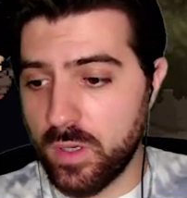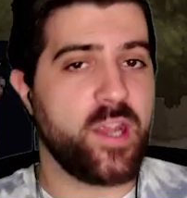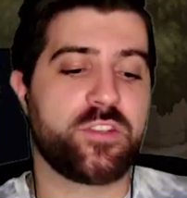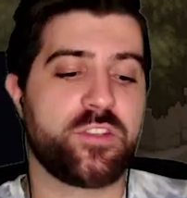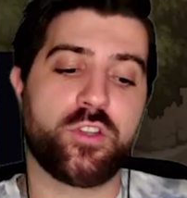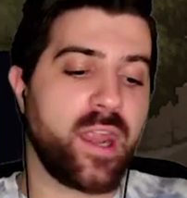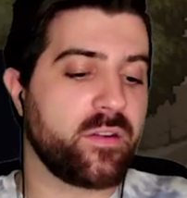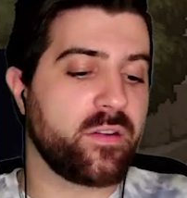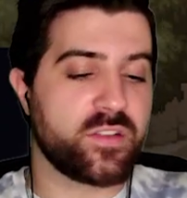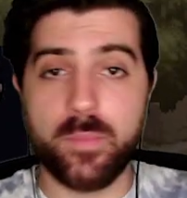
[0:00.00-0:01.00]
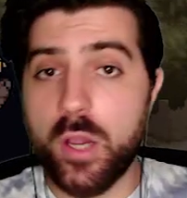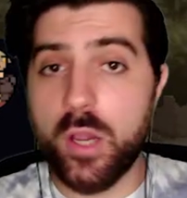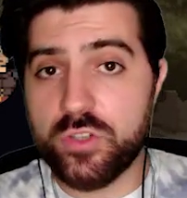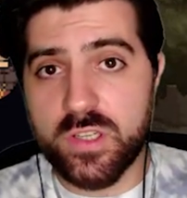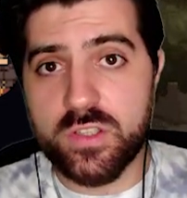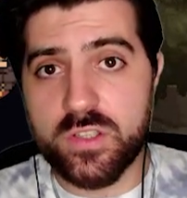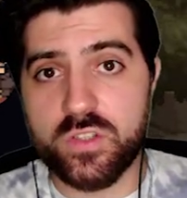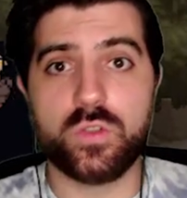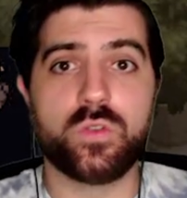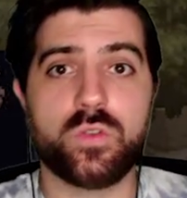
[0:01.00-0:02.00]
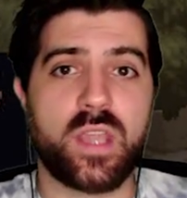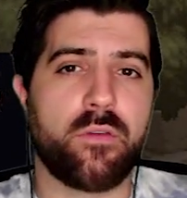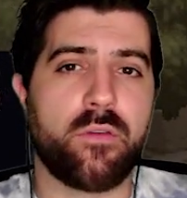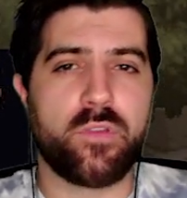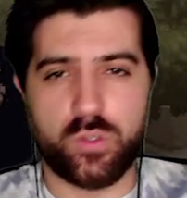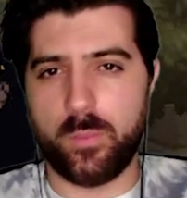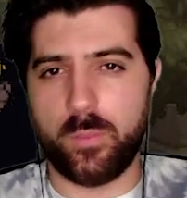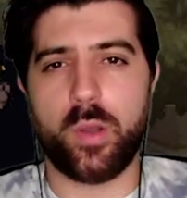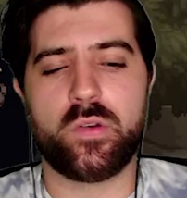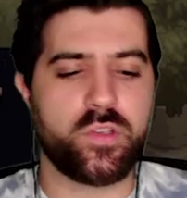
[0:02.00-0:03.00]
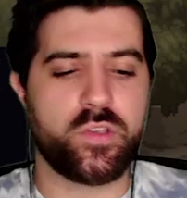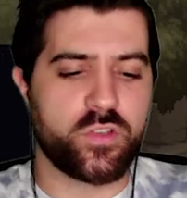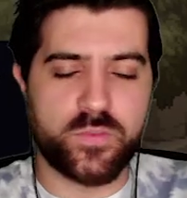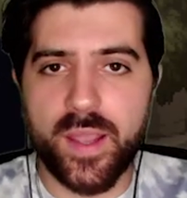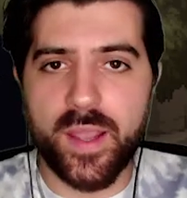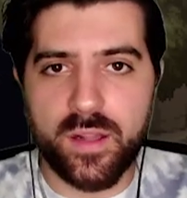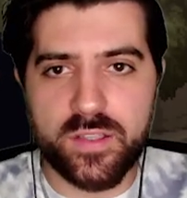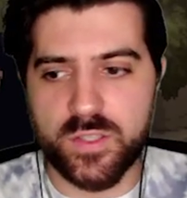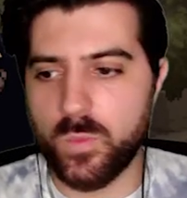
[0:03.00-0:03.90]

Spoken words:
express your character's emotions, to give a visual component to your spells,